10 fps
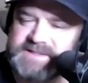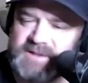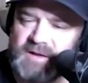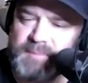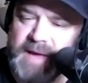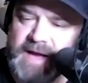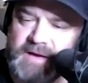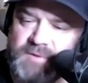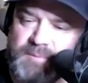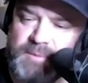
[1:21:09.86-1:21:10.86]
it on the back
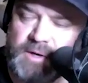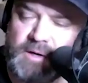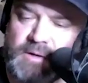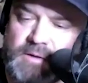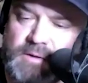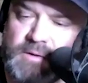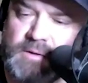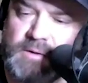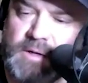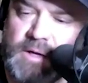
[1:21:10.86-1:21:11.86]
of your book.
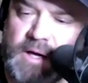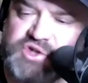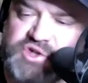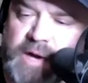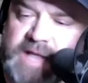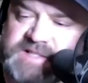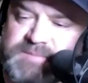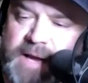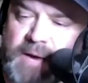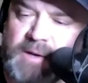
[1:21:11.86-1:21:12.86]
A
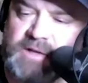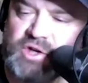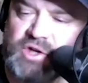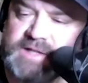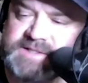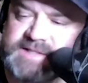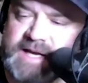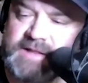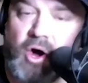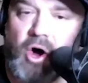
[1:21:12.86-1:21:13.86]
transparent look
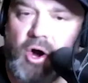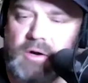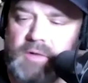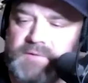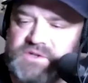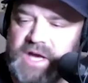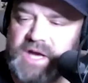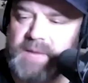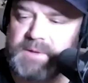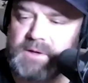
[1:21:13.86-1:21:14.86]
inside the heart of a
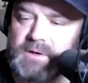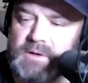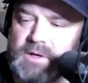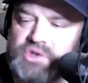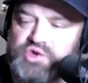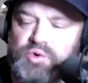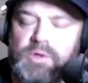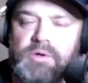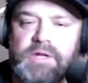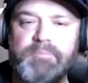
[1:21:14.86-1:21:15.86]
champion,
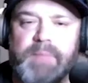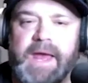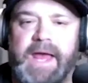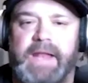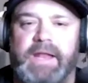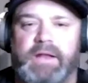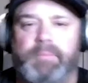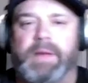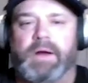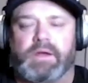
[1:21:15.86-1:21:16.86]
truly made in
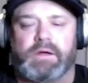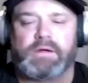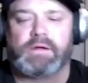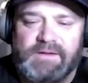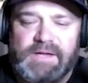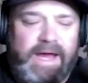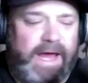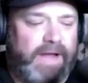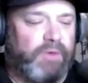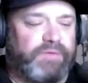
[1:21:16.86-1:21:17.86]
America.
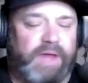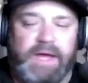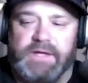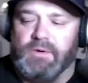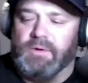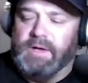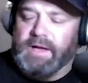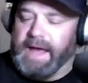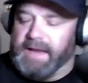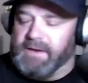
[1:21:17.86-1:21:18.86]
Hendo, thank you.
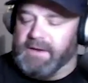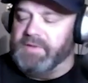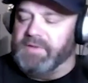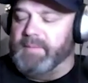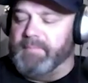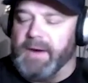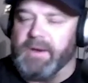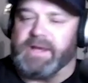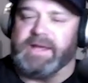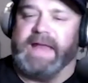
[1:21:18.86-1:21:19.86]
Hendo, The
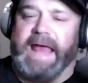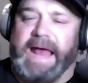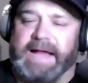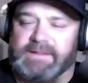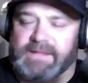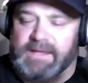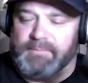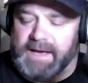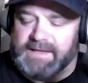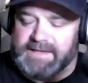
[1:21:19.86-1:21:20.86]
American Athlete
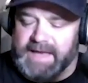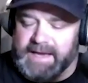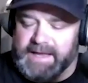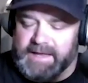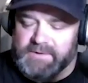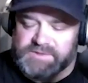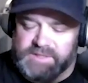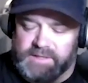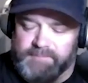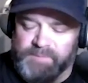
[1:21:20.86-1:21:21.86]
by Dan
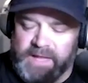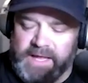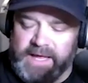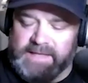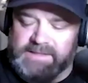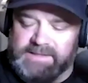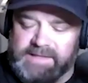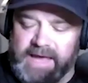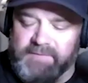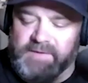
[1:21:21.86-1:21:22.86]
Henderson and
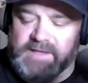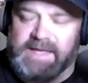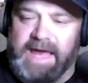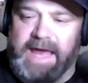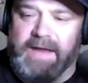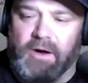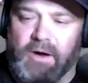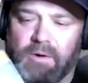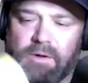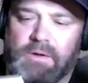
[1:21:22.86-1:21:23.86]
David Kano